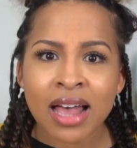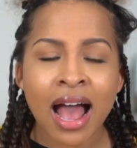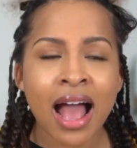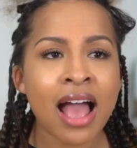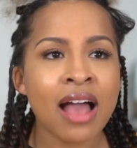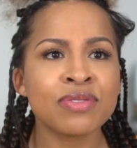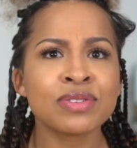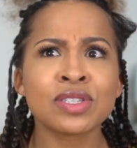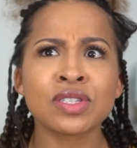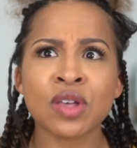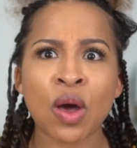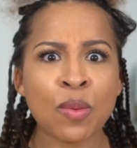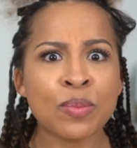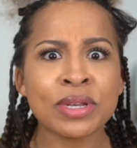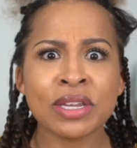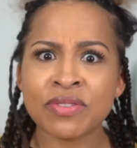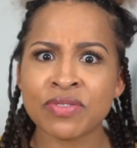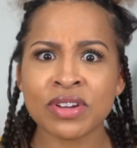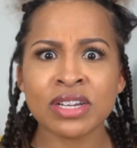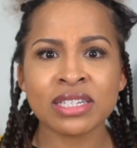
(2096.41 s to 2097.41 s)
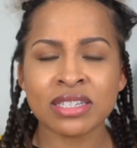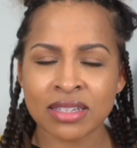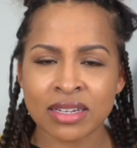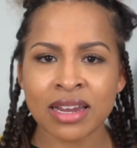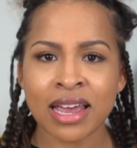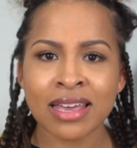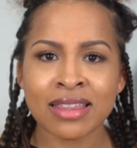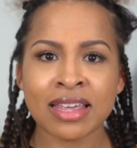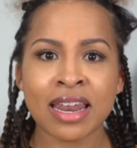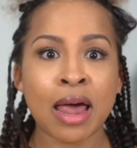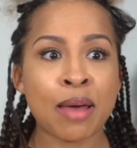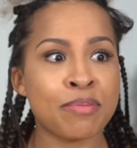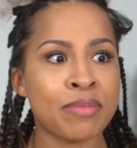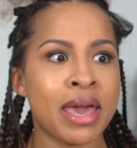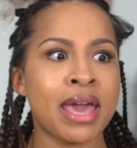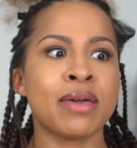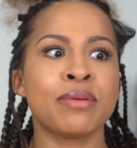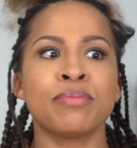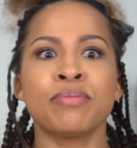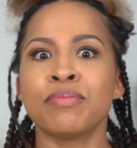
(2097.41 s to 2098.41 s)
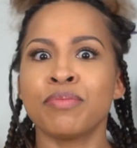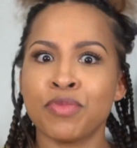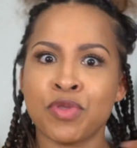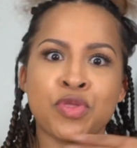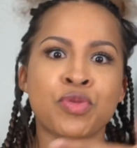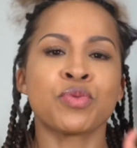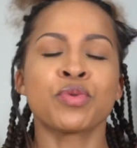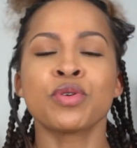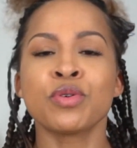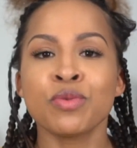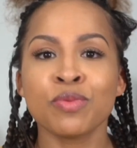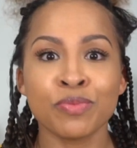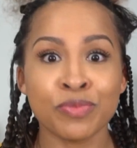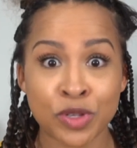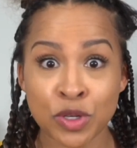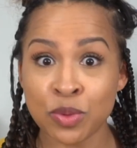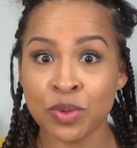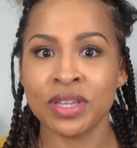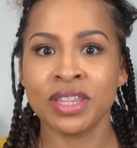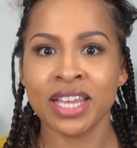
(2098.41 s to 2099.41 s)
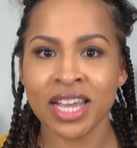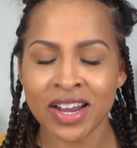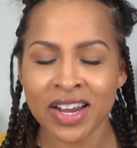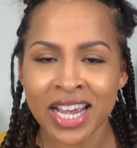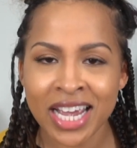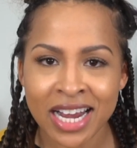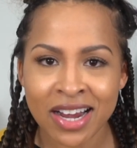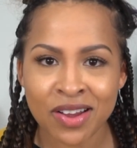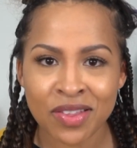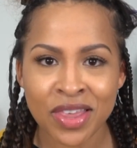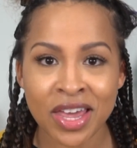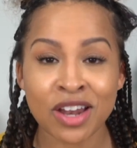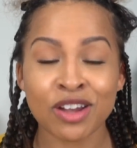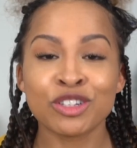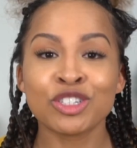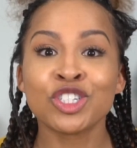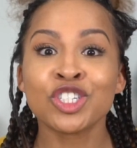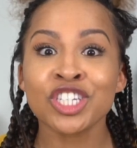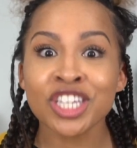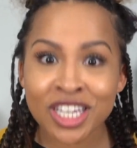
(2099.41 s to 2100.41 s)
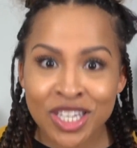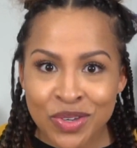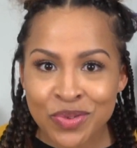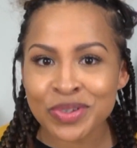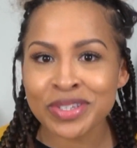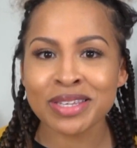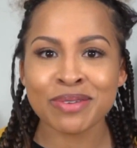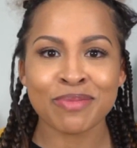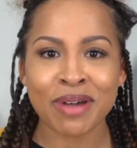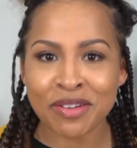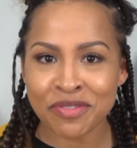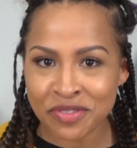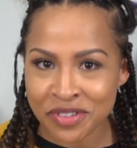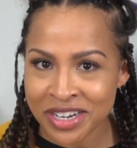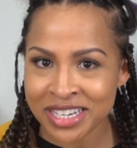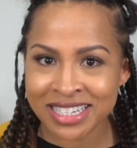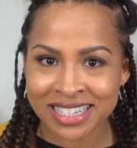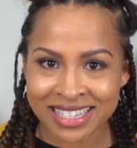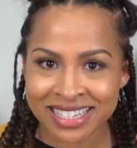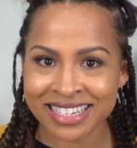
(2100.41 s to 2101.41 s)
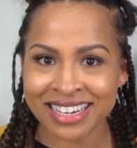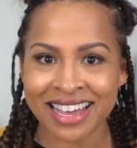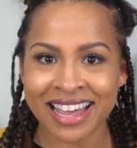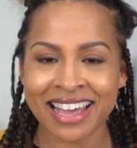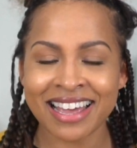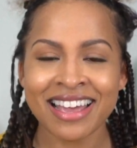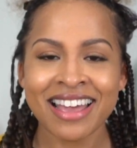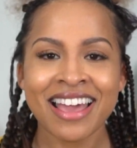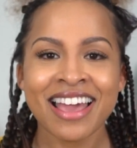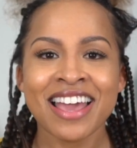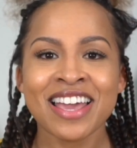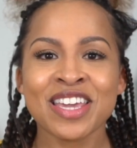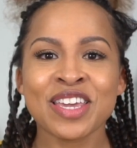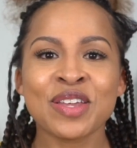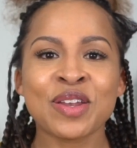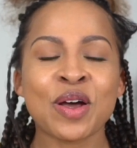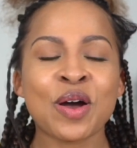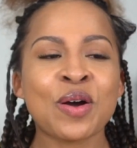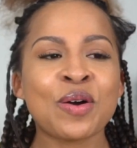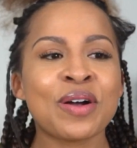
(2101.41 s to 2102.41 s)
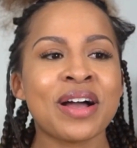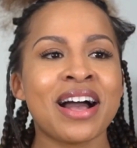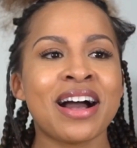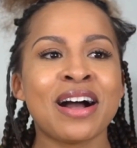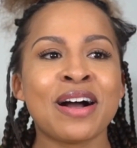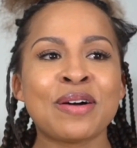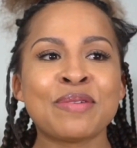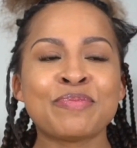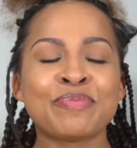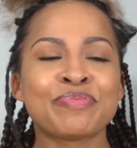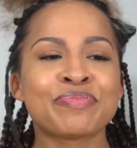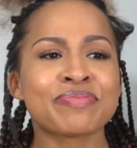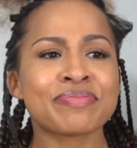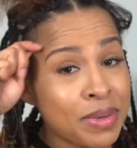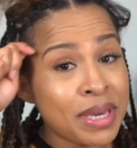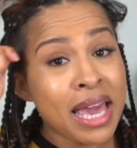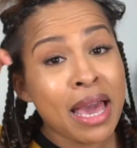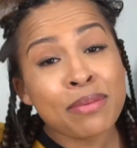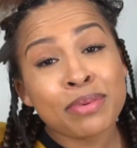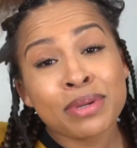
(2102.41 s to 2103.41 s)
I have so many friends today that I met through doing their hair that are genuinely my friends today, be able